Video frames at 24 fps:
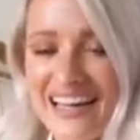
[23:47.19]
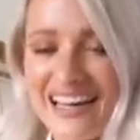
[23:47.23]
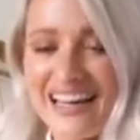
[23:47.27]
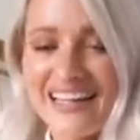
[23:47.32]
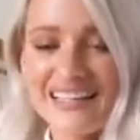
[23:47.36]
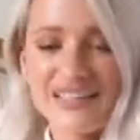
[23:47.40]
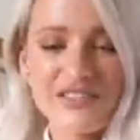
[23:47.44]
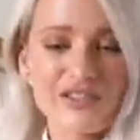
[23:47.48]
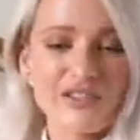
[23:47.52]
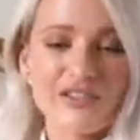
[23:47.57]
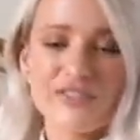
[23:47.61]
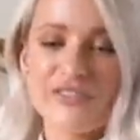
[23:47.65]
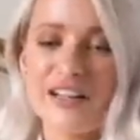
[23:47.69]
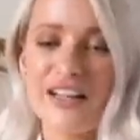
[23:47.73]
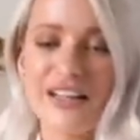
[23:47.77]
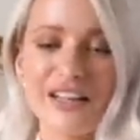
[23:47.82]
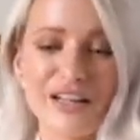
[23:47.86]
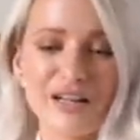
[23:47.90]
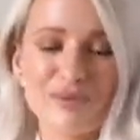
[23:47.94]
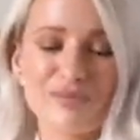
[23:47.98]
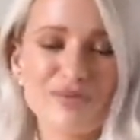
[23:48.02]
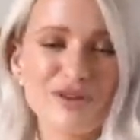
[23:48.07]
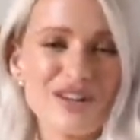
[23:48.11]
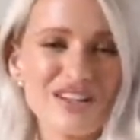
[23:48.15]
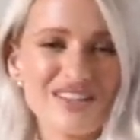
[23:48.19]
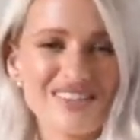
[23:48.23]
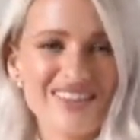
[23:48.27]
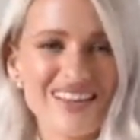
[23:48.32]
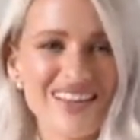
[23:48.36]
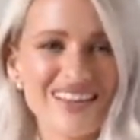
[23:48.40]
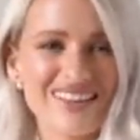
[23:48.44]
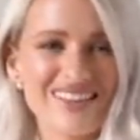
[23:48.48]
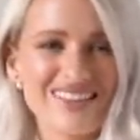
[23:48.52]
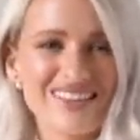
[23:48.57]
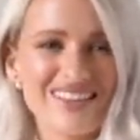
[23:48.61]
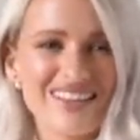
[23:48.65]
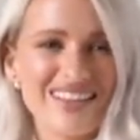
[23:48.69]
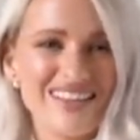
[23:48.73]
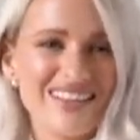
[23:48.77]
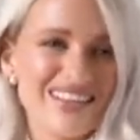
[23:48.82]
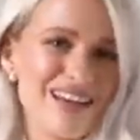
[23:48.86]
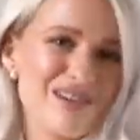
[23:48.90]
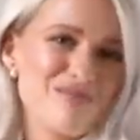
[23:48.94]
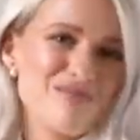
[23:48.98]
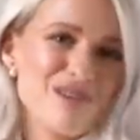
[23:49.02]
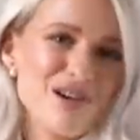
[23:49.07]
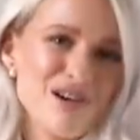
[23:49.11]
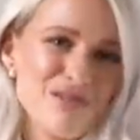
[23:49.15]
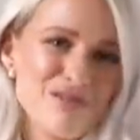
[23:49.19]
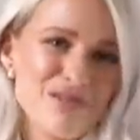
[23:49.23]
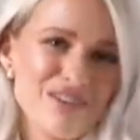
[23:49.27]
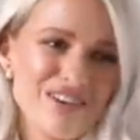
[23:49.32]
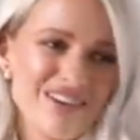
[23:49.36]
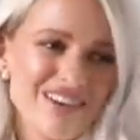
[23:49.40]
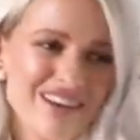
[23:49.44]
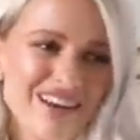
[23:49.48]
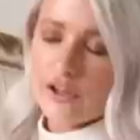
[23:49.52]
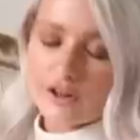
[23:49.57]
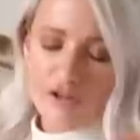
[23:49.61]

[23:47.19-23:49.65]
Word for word: I literally felt like a princess in that moment.